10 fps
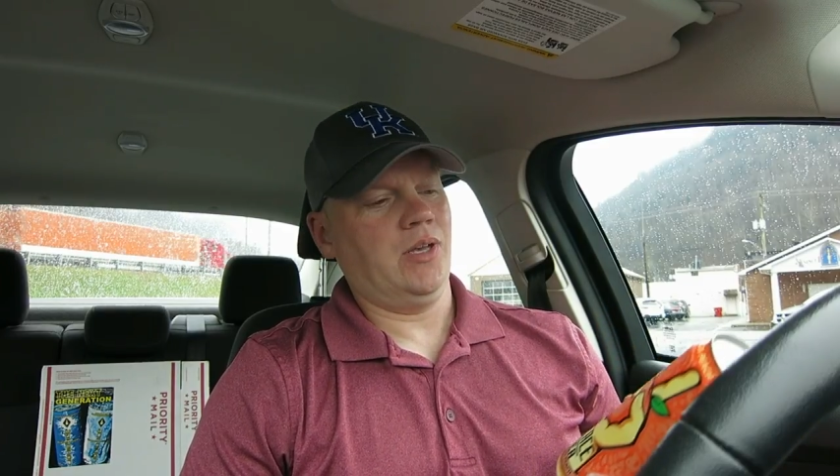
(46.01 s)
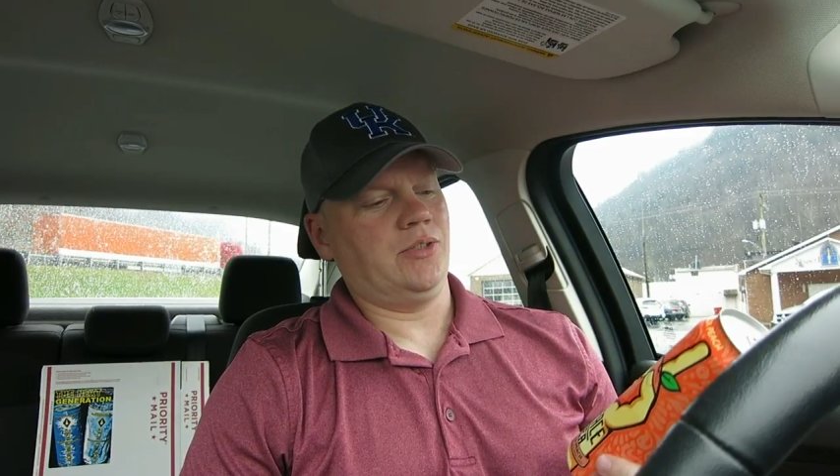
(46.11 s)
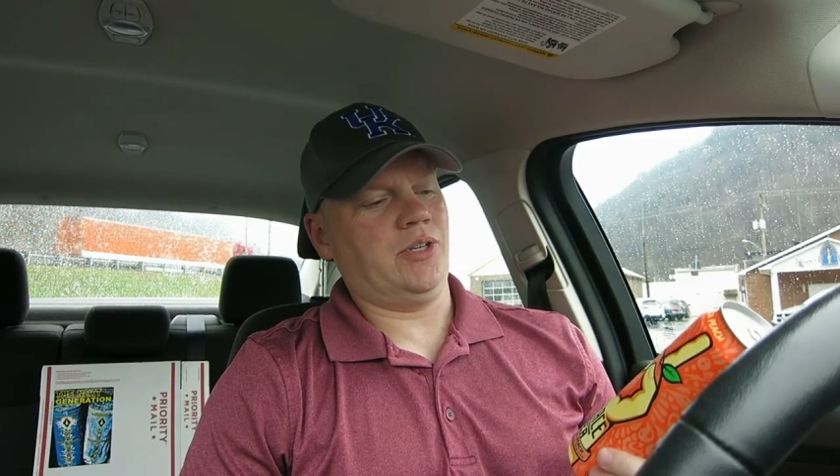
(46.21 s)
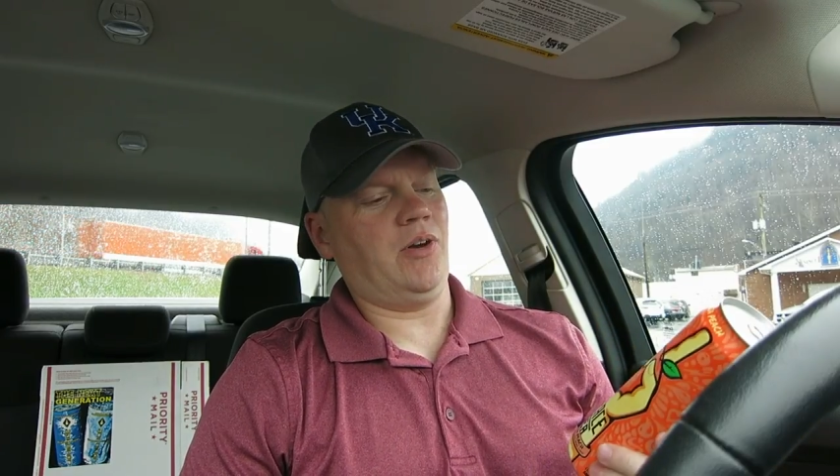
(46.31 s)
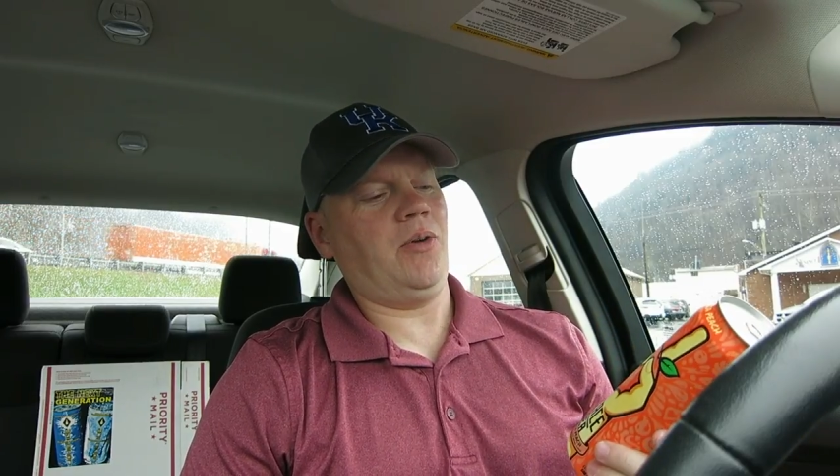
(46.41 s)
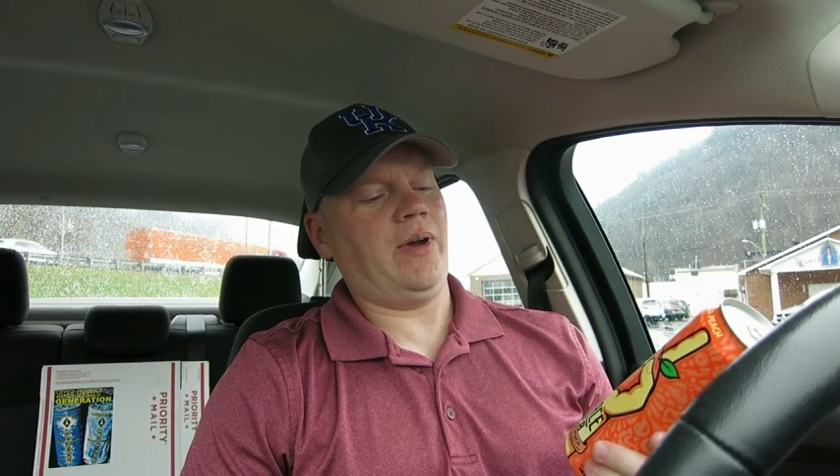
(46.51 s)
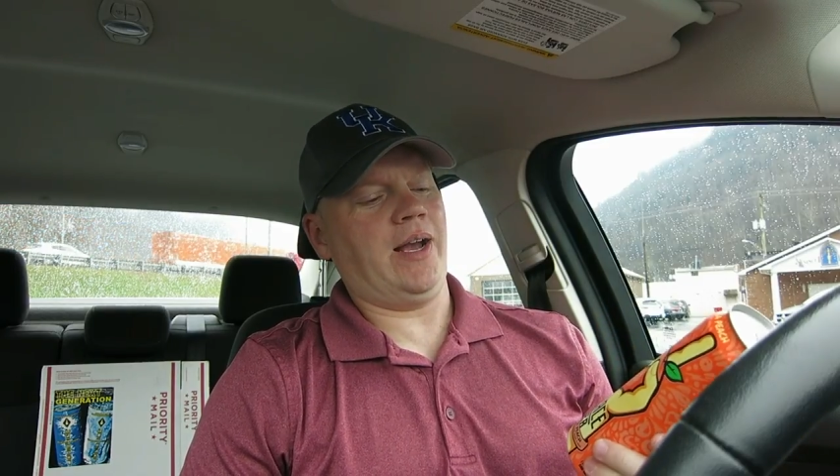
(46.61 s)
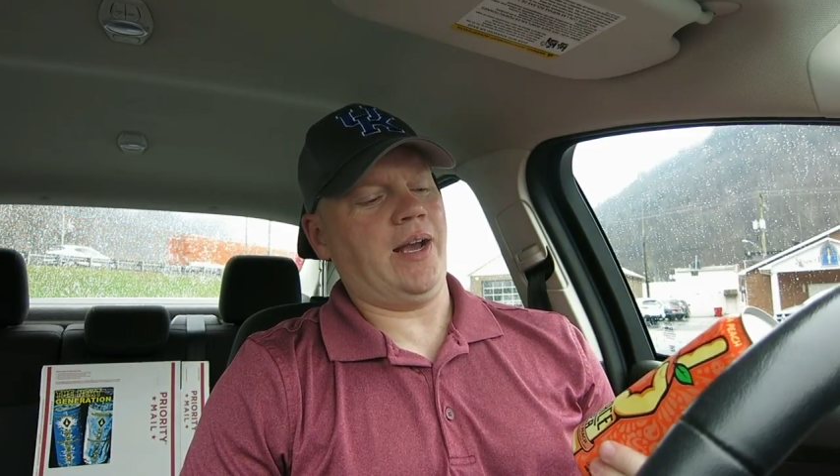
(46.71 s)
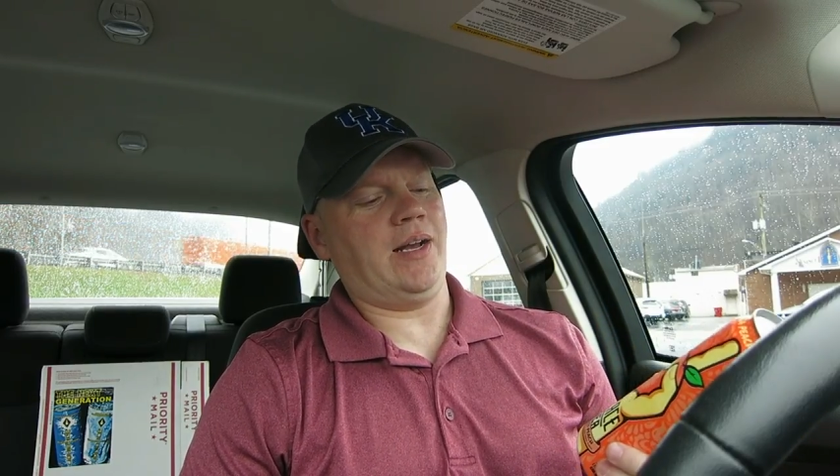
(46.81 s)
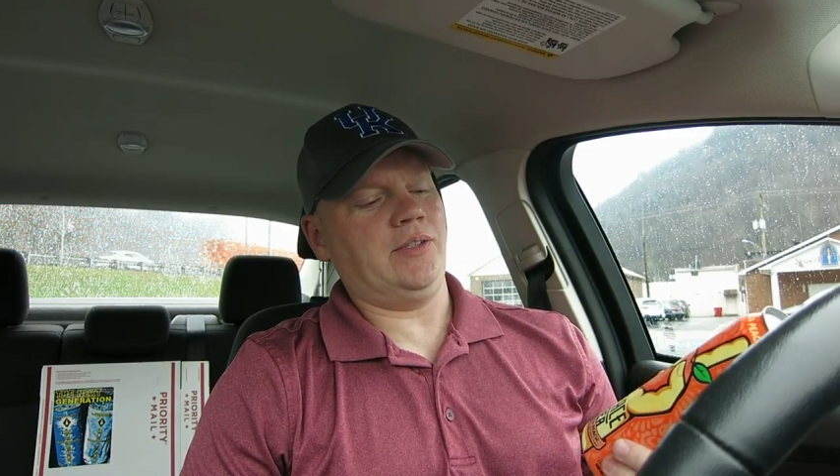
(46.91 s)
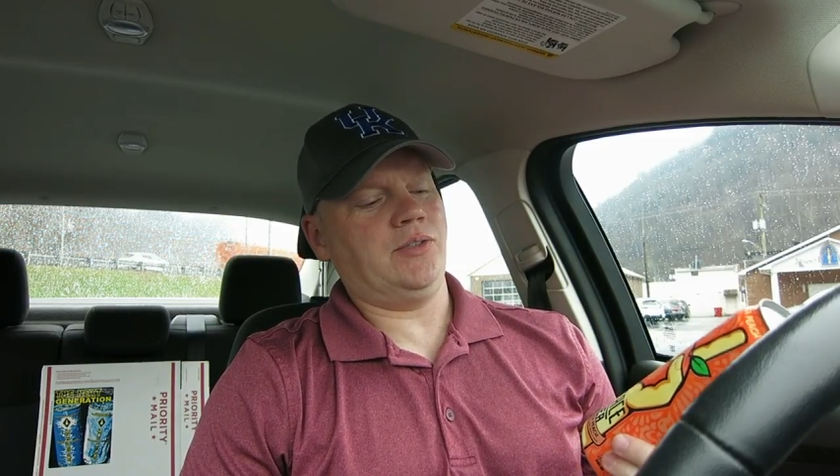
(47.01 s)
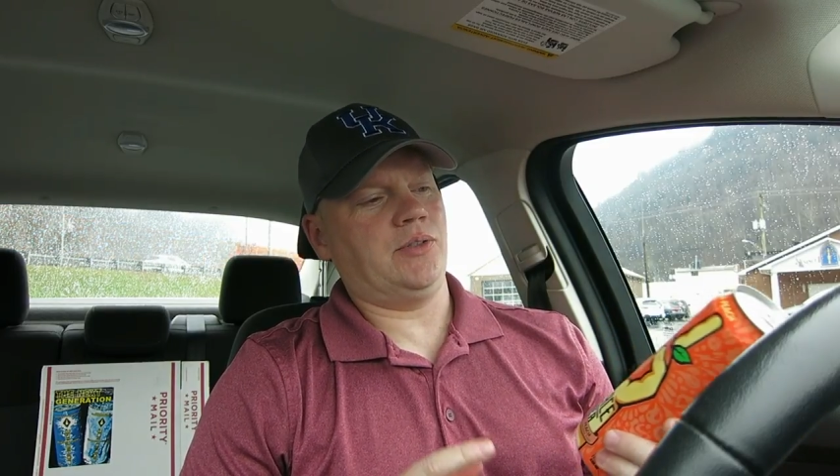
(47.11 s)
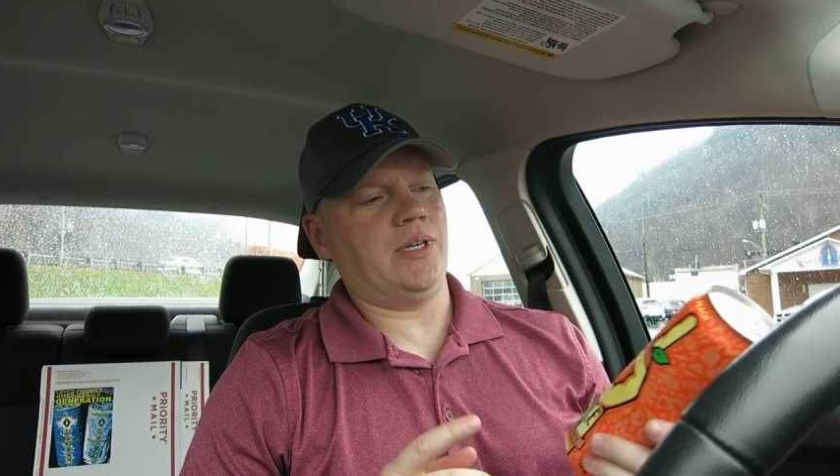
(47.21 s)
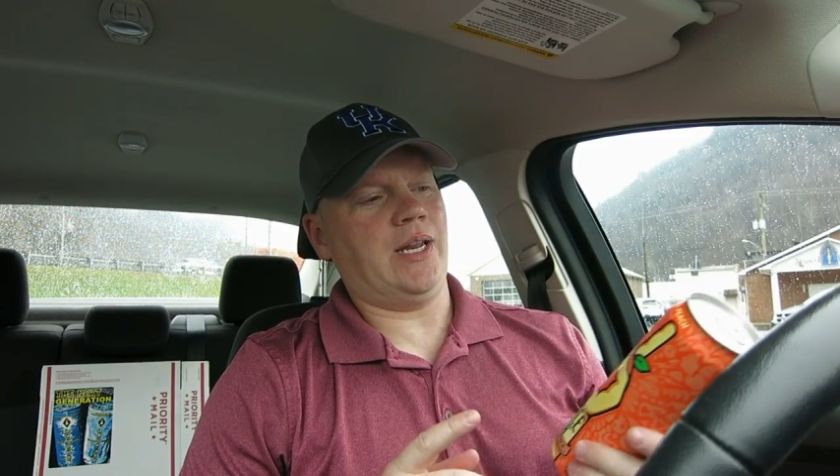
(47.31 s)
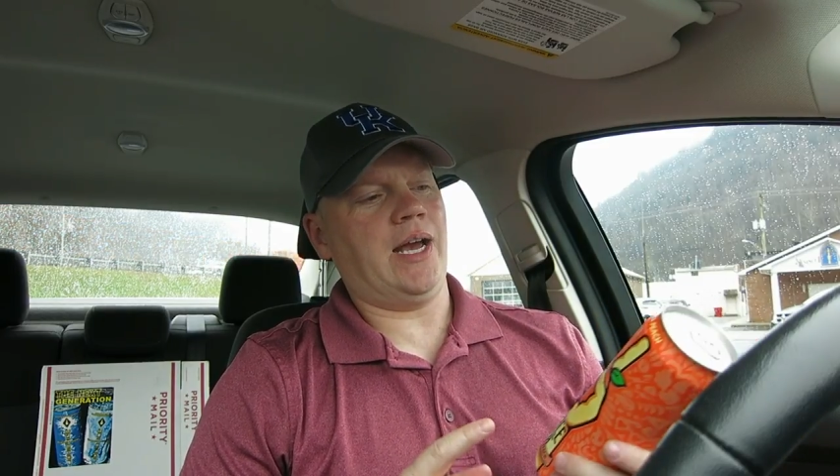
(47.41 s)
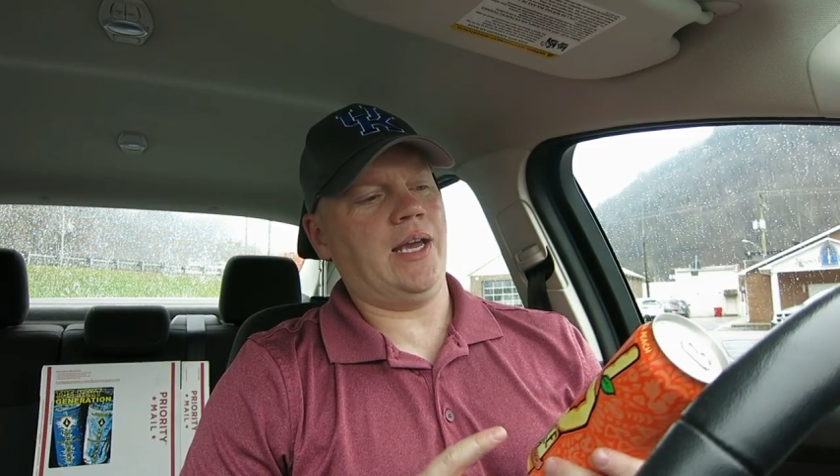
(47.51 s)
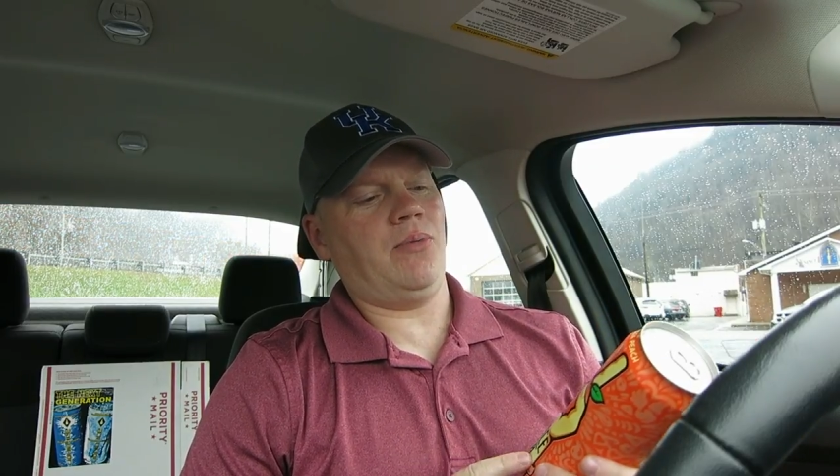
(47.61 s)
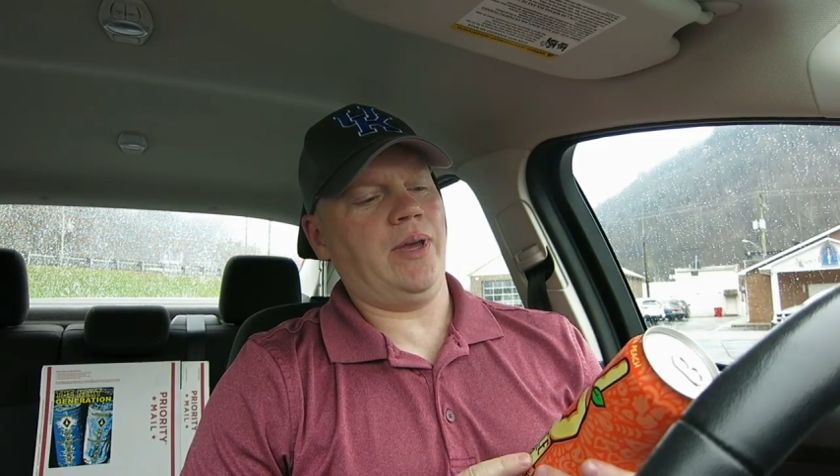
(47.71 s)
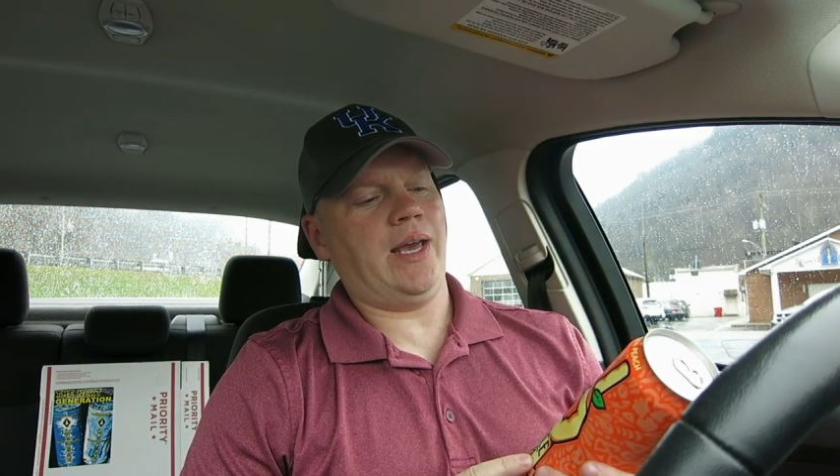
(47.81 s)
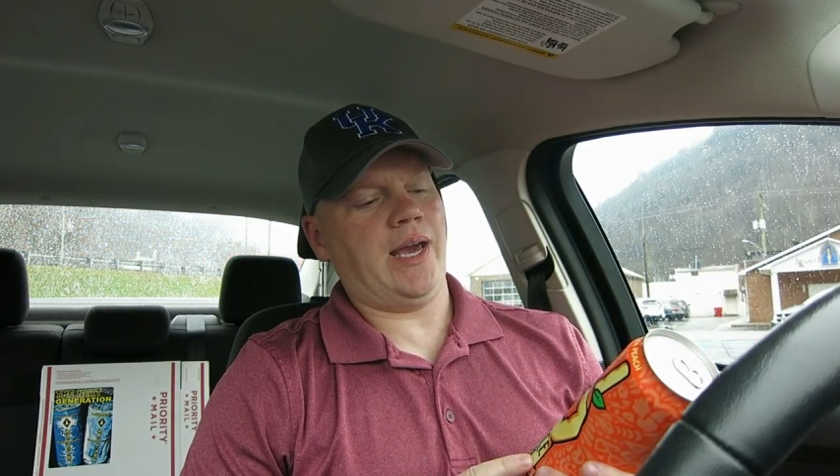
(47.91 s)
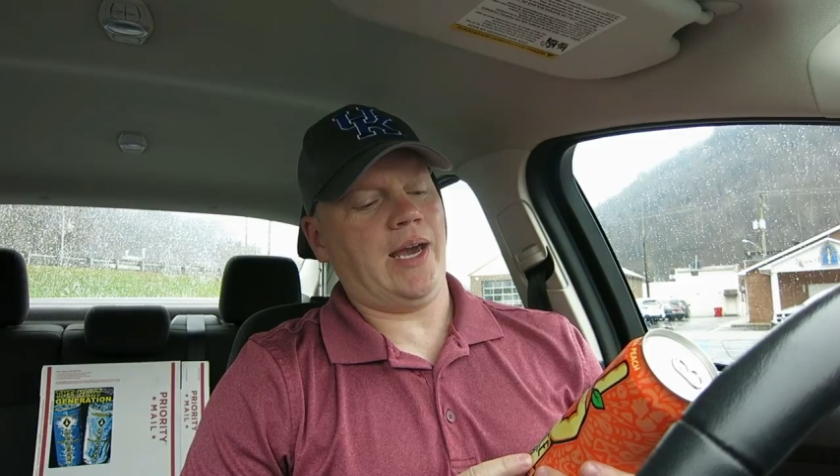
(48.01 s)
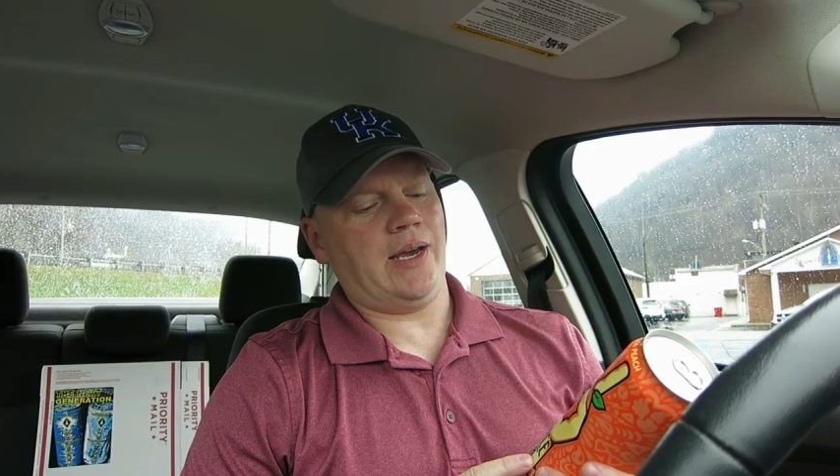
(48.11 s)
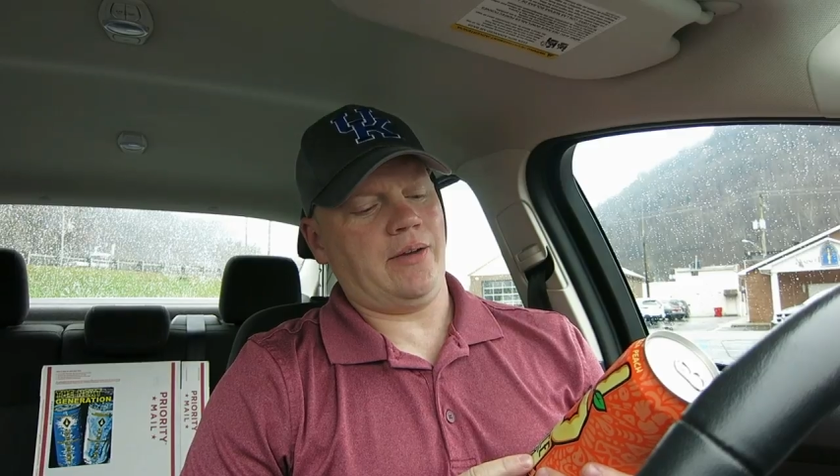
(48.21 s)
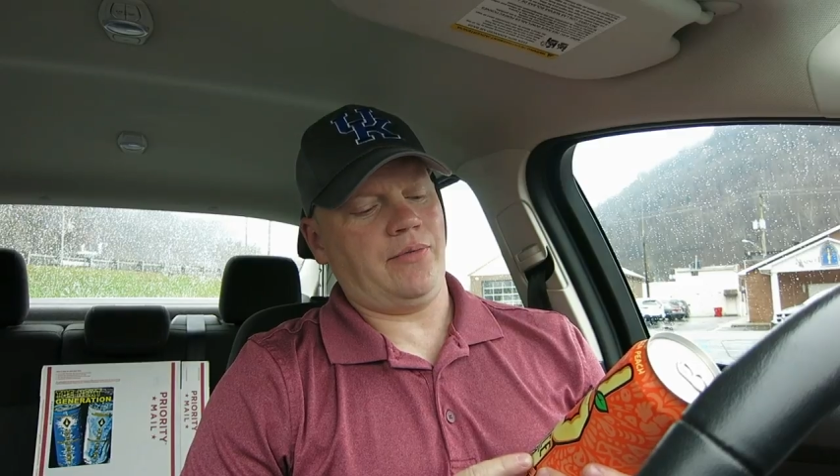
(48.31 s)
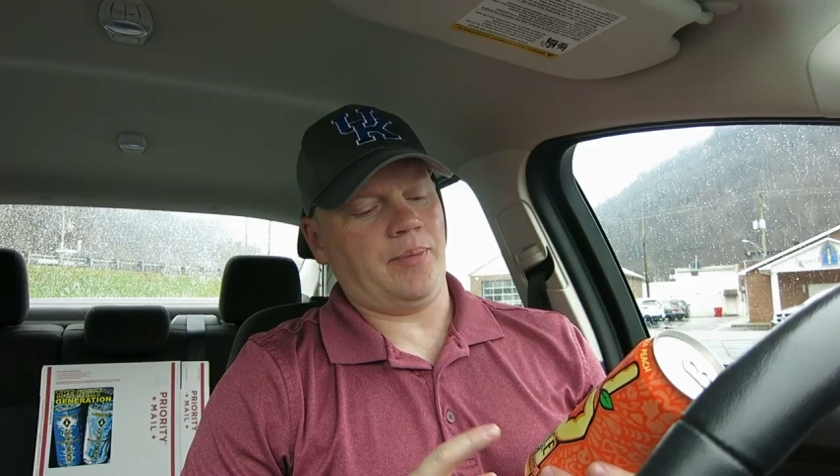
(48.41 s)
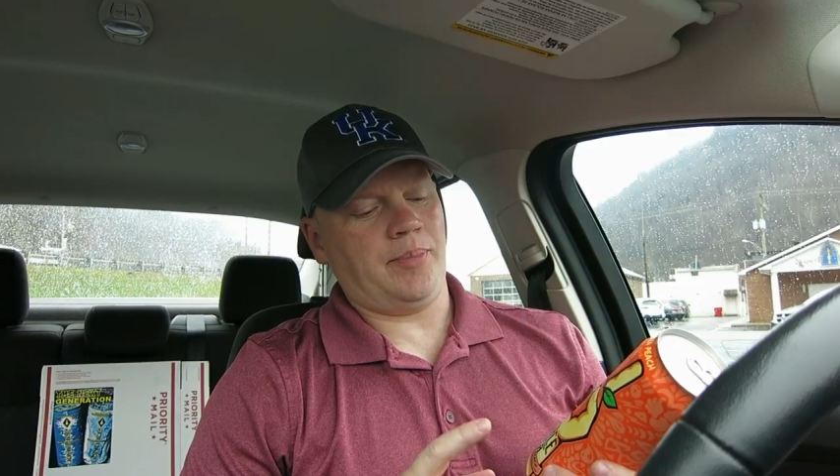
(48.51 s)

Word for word: So anyway guys, today we have